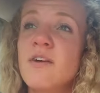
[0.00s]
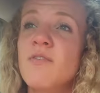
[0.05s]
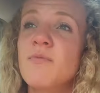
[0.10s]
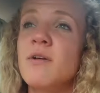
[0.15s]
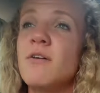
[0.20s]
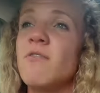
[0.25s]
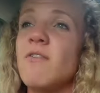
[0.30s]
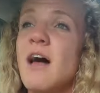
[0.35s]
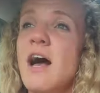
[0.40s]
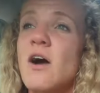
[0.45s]

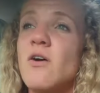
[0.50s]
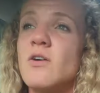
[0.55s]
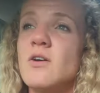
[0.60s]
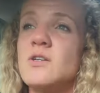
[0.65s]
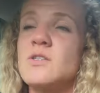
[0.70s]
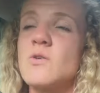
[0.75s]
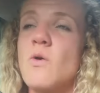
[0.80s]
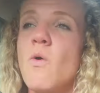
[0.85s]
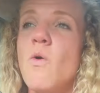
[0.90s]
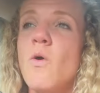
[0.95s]
from the
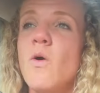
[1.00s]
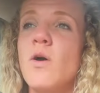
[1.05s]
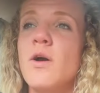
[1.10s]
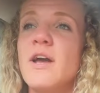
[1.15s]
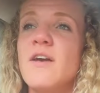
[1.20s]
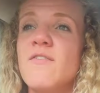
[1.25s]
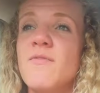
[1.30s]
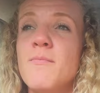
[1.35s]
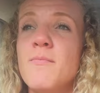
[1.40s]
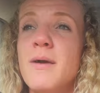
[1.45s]
flowers or
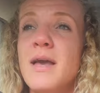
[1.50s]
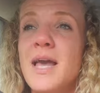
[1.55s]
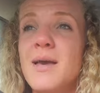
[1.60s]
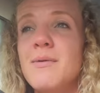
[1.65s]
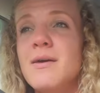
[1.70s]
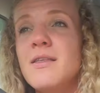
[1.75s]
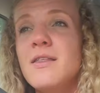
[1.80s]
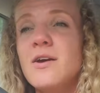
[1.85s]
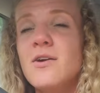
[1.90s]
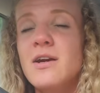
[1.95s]
if
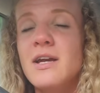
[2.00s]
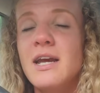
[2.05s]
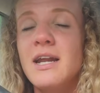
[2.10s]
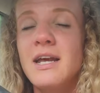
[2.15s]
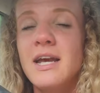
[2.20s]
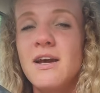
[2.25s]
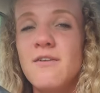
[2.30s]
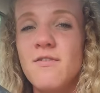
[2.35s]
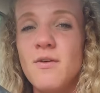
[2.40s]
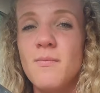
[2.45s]
maybe they were
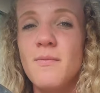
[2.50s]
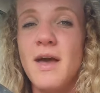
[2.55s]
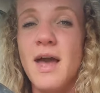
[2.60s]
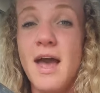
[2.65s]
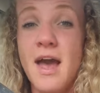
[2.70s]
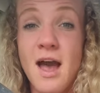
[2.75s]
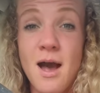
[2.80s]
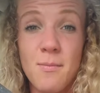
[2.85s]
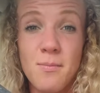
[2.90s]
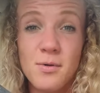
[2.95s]
getting it from
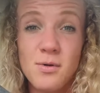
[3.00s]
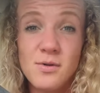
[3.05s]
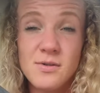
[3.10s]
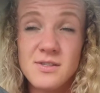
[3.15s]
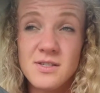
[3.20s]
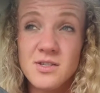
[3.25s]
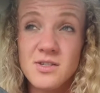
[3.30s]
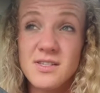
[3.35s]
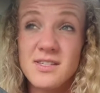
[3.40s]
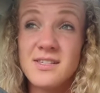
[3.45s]
the
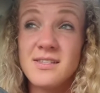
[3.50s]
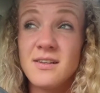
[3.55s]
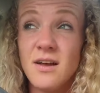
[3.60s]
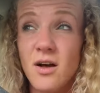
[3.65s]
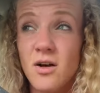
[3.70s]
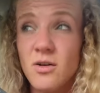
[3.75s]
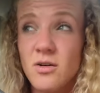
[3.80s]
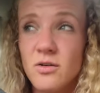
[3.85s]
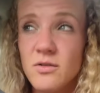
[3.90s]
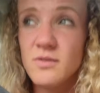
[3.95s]
apples
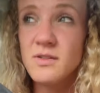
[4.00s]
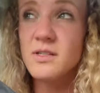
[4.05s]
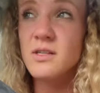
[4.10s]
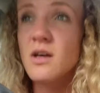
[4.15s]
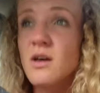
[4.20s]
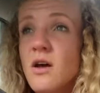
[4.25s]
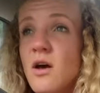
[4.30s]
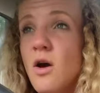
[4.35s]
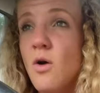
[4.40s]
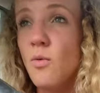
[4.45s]
themselves
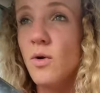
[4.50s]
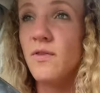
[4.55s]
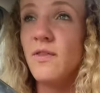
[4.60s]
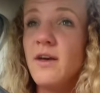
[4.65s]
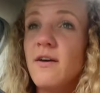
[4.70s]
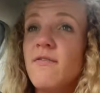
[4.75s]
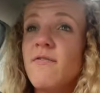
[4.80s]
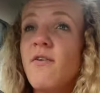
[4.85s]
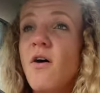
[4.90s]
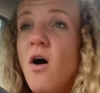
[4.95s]
when
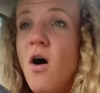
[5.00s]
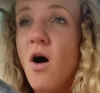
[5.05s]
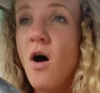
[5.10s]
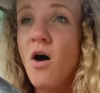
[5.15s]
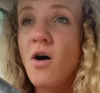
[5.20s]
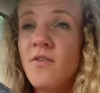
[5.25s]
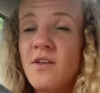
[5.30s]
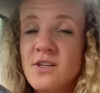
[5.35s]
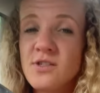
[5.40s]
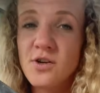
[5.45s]
they
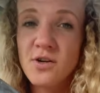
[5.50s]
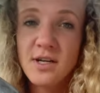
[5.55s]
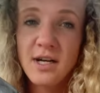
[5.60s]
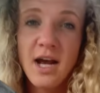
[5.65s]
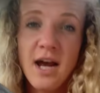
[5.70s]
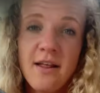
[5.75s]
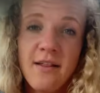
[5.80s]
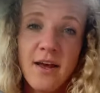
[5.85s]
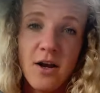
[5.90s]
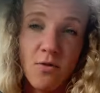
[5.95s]
fall and they start to
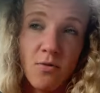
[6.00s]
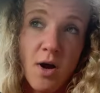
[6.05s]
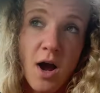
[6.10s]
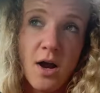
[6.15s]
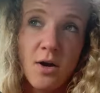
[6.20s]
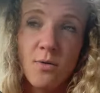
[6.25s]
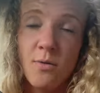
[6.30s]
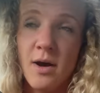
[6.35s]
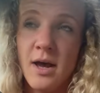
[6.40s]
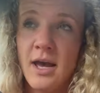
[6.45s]
kind of like
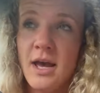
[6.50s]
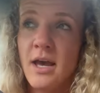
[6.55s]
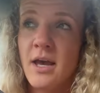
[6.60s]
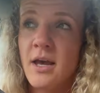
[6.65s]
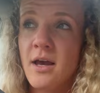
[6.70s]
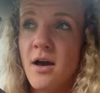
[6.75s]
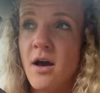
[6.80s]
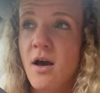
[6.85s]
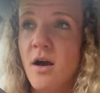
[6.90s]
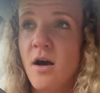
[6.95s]
rot
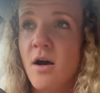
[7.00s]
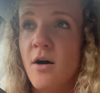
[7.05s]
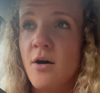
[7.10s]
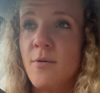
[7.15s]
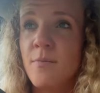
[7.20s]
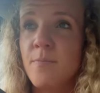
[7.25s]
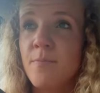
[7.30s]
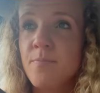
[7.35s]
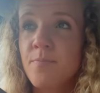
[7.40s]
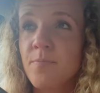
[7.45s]
away
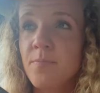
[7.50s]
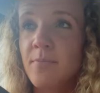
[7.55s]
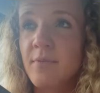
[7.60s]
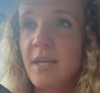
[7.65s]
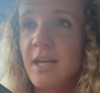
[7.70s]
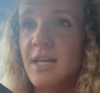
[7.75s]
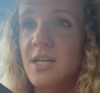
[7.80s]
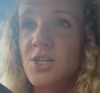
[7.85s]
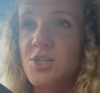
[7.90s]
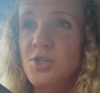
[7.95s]
um,
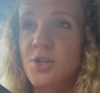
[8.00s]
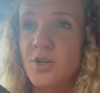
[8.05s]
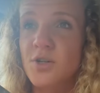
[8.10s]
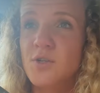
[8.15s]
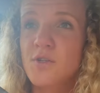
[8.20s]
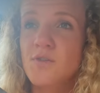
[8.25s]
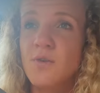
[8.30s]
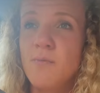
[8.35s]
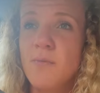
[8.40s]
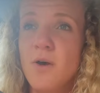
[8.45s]
getting
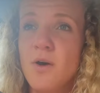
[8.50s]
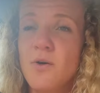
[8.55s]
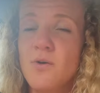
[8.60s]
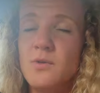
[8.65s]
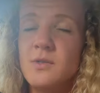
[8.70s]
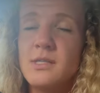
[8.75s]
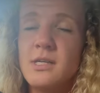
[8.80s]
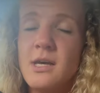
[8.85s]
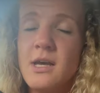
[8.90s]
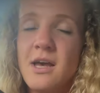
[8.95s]
sugars from
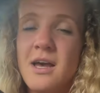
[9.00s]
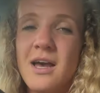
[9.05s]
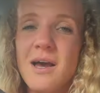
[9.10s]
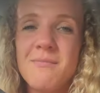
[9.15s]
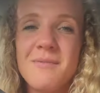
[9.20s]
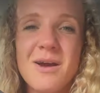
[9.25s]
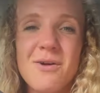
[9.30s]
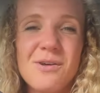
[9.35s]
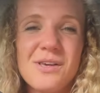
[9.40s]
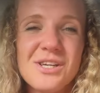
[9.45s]
those
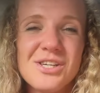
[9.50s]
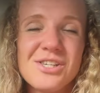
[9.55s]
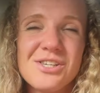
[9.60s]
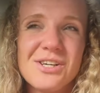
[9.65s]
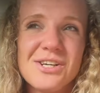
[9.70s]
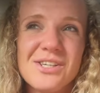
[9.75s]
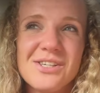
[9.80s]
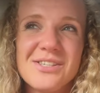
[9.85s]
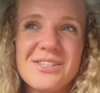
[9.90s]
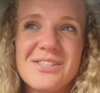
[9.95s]
not really
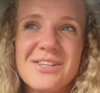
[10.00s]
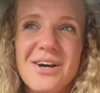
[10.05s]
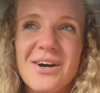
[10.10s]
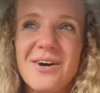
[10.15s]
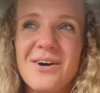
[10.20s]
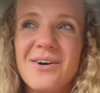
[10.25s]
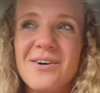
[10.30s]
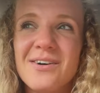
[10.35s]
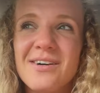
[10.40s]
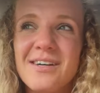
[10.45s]
sure
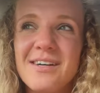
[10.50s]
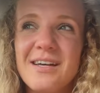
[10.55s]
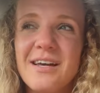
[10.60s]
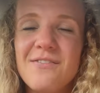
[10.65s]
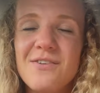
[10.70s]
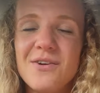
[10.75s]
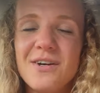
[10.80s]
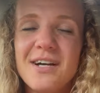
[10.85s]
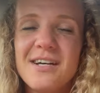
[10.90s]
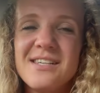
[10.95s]
so
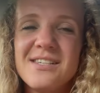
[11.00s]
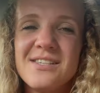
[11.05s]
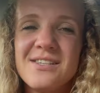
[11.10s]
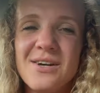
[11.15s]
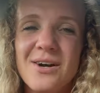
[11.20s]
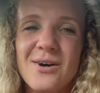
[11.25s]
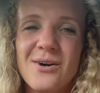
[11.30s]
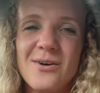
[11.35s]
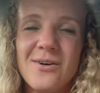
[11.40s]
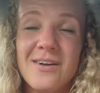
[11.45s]
if you guys
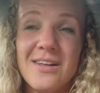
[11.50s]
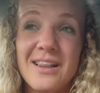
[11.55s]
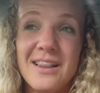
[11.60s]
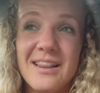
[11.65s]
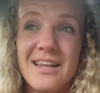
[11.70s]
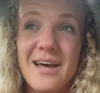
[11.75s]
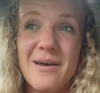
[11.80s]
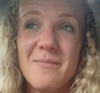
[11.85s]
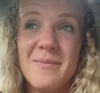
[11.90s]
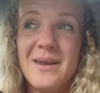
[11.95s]
know
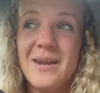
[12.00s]
let me